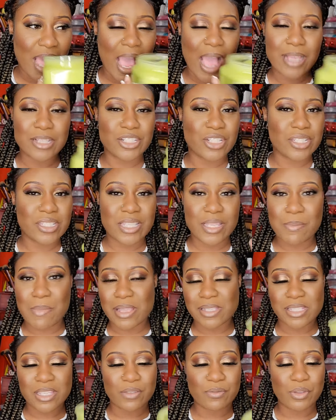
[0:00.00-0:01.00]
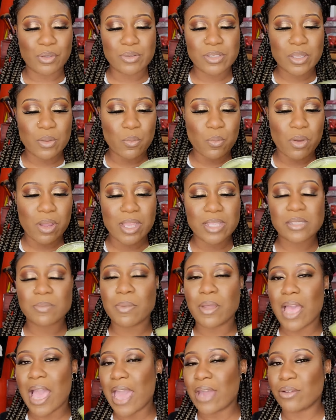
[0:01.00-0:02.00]
I just see myself using once,
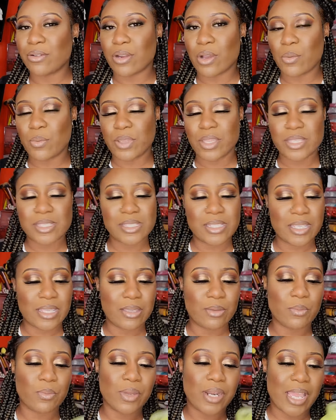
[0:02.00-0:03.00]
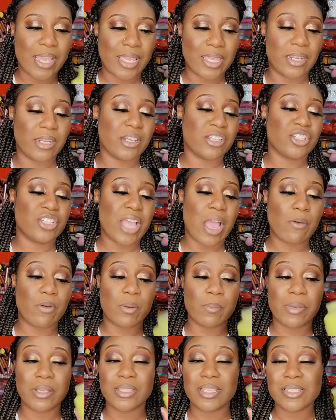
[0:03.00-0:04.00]
but I don't know. We'll see when I get in the
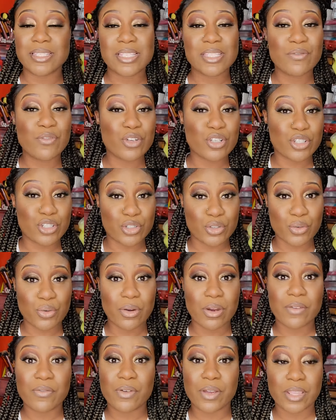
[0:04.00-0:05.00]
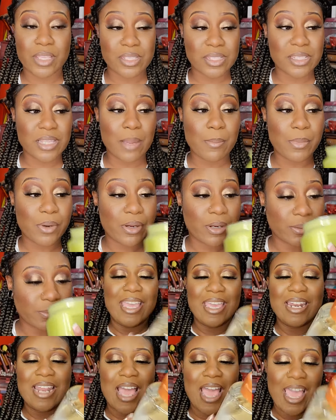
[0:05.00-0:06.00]
shower, but this is for sure for the summer.
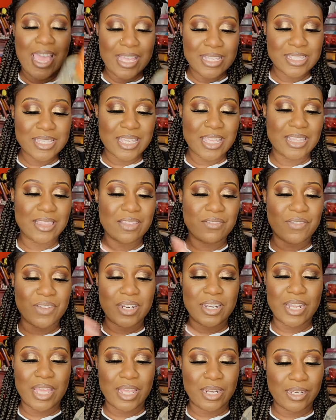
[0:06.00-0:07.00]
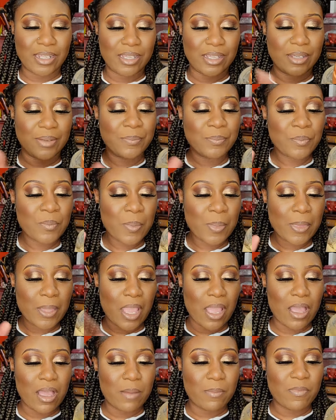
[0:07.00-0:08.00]
And I had to get the vanilla
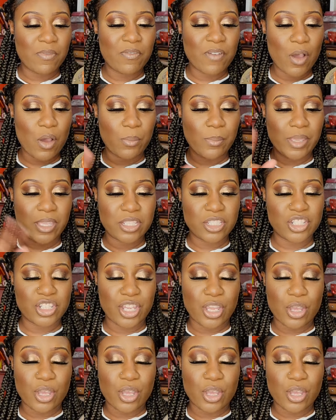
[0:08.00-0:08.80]
um, foaming